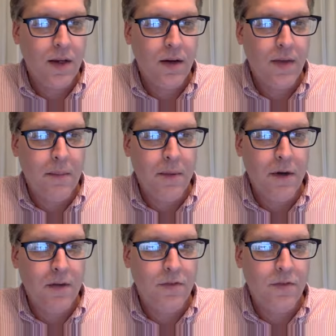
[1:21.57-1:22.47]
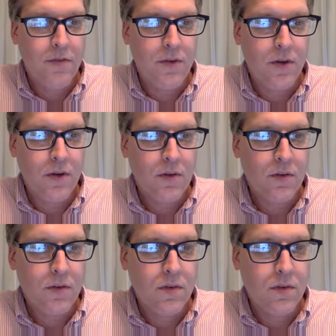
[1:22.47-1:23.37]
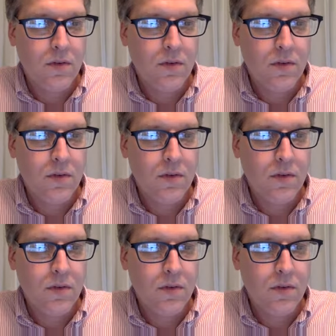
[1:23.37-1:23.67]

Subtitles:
care of that part first.